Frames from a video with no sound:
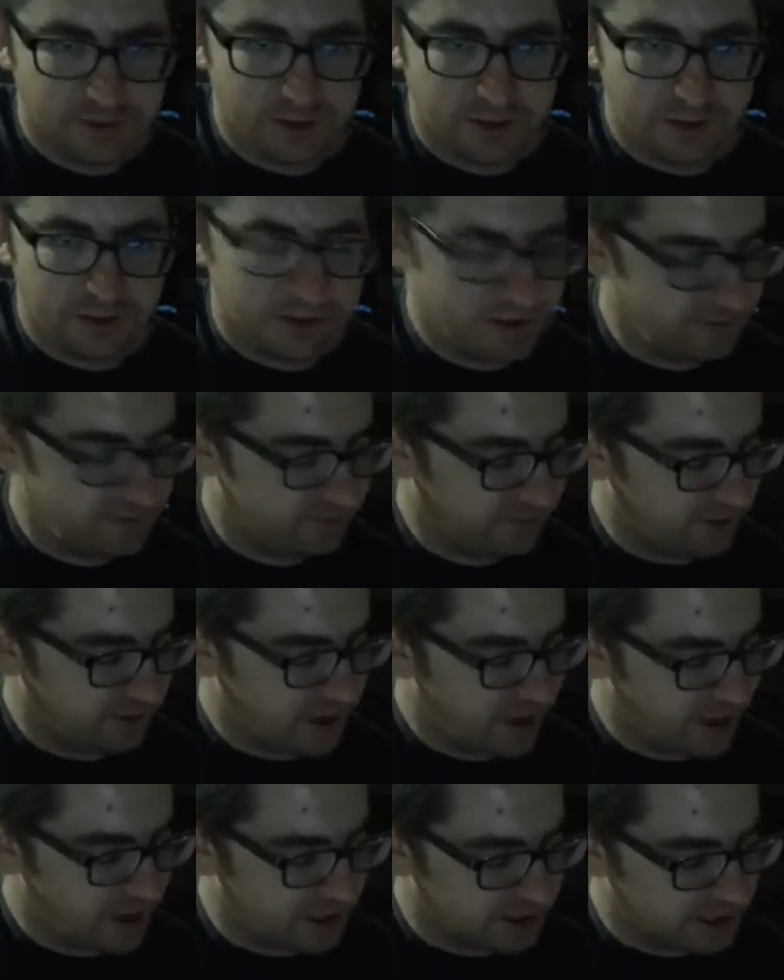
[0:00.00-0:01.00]
your E
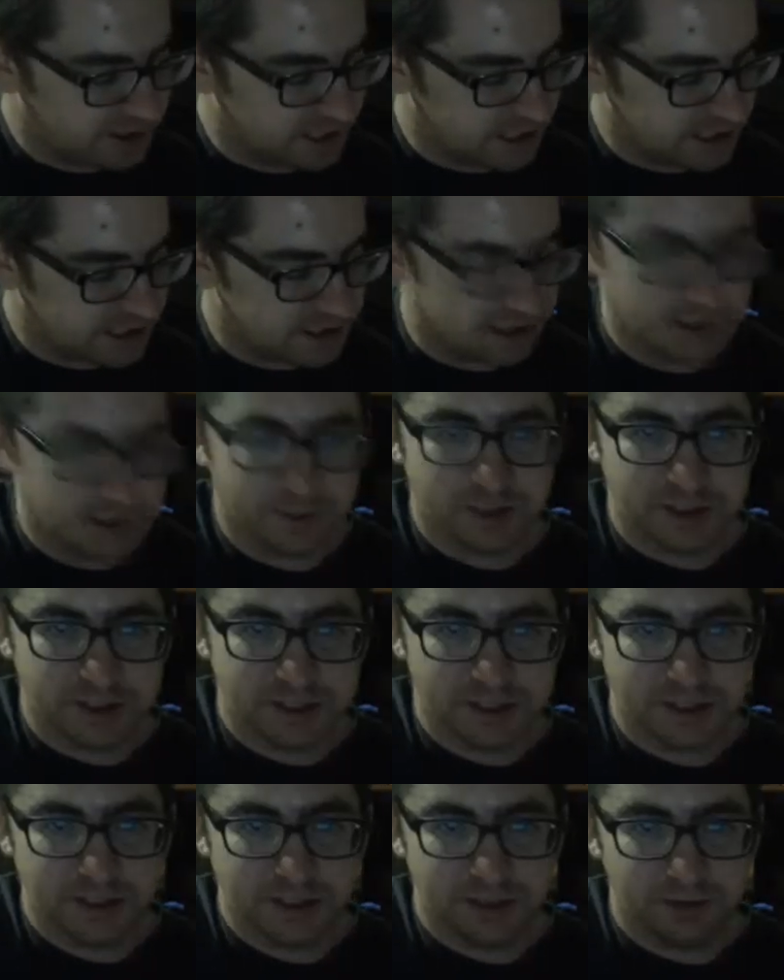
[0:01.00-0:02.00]
flat is actually going to be a
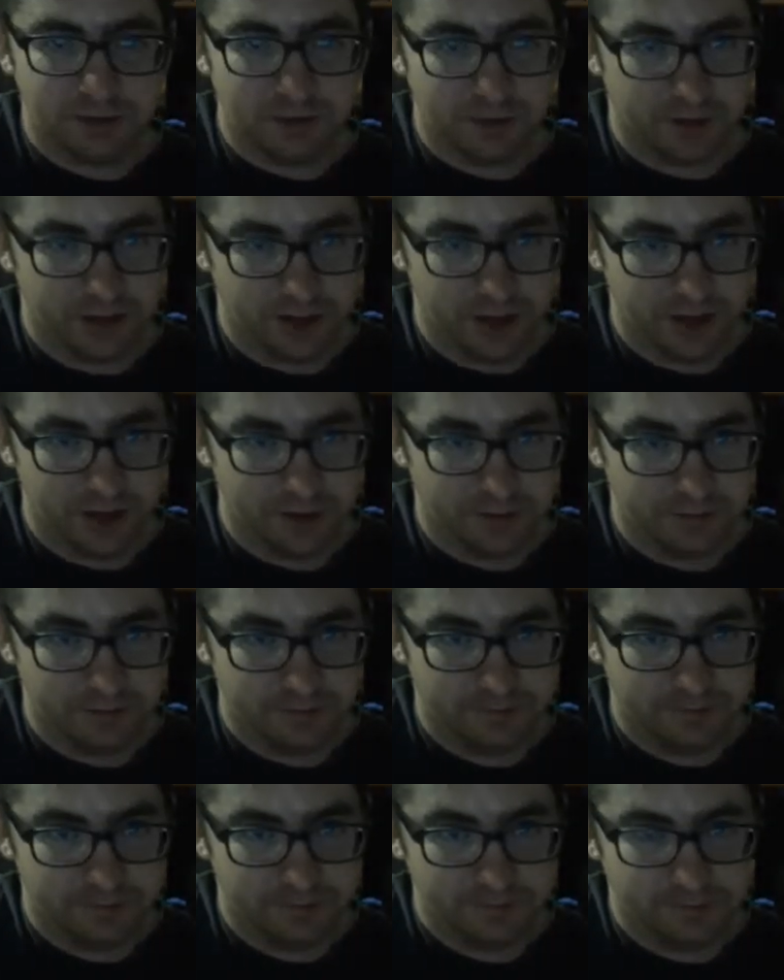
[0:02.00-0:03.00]
C chord now.
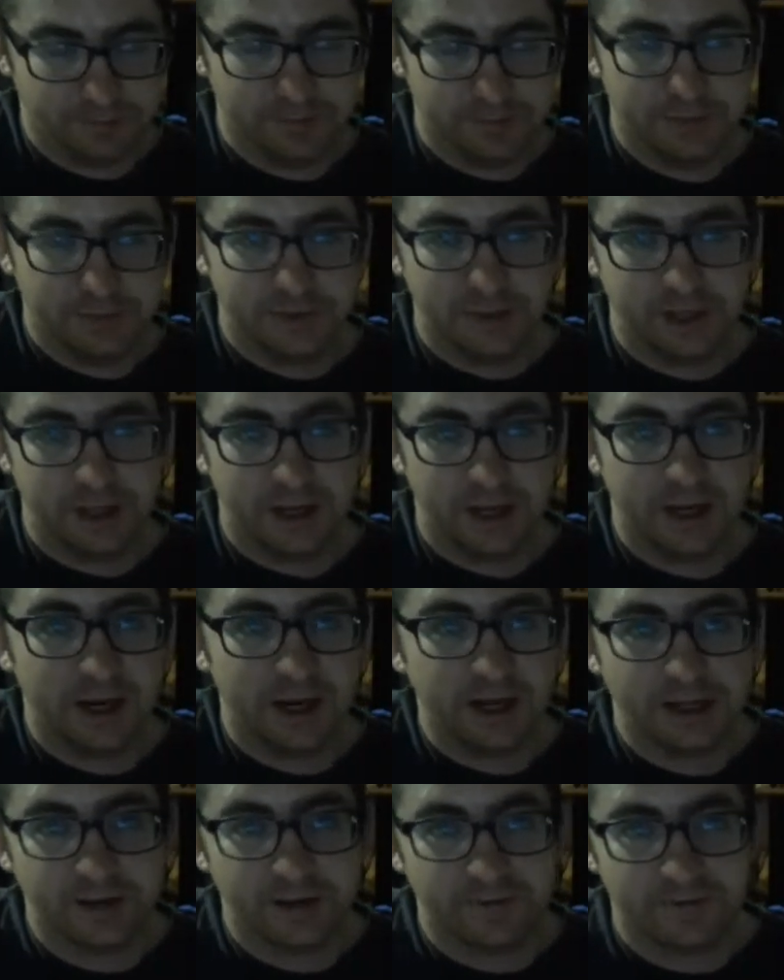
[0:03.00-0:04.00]
And you got an
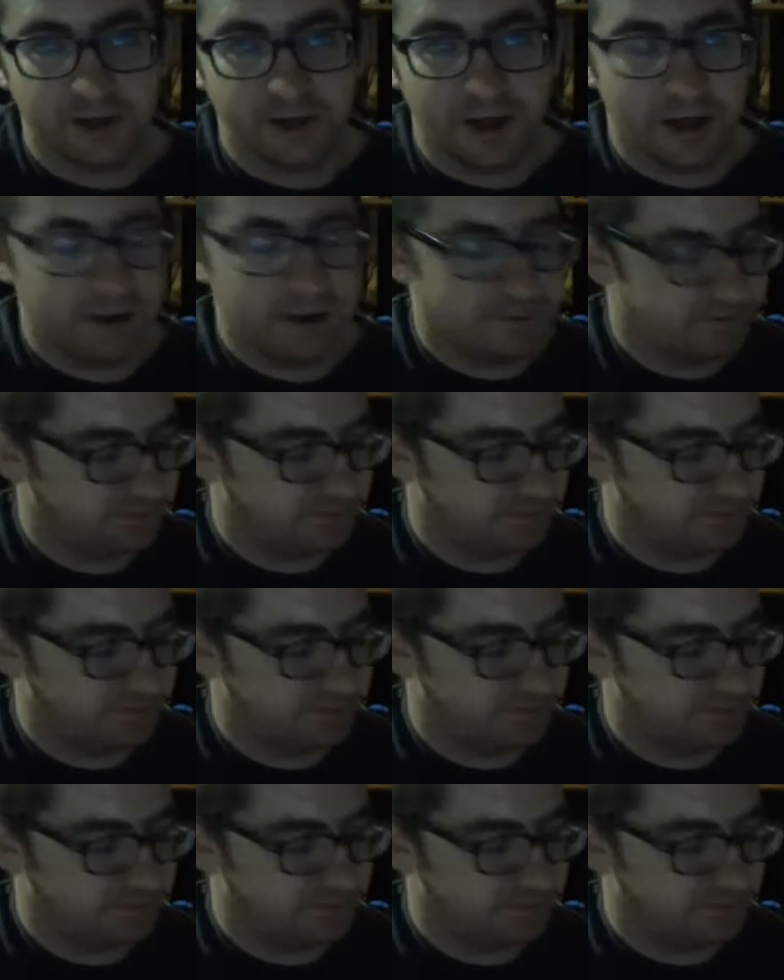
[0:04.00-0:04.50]
E flat.